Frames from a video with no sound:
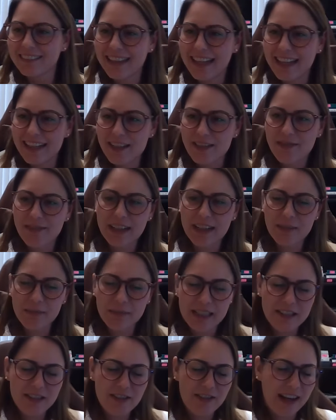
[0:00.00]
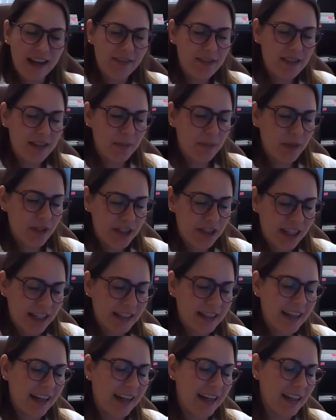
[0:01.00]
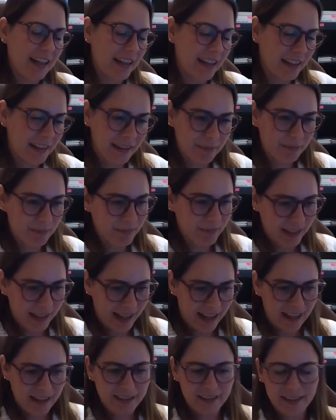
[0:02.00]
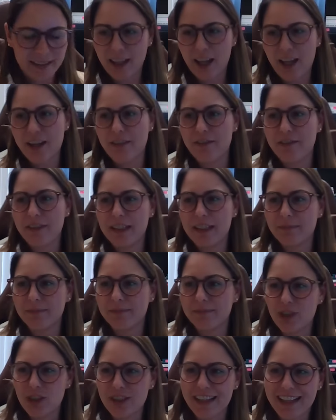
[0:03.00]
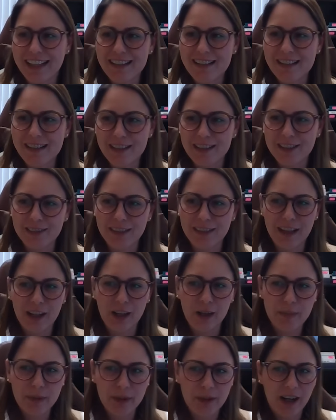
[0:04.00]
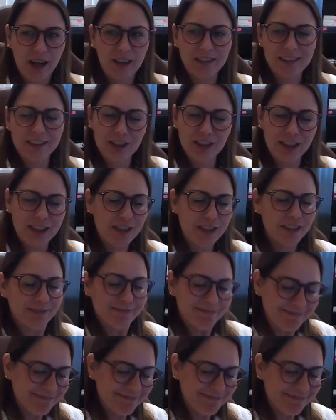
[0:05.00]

Thanks very much, Travis. I appreciate that, and I had a lot of fun today, so I hope you all enjoy too.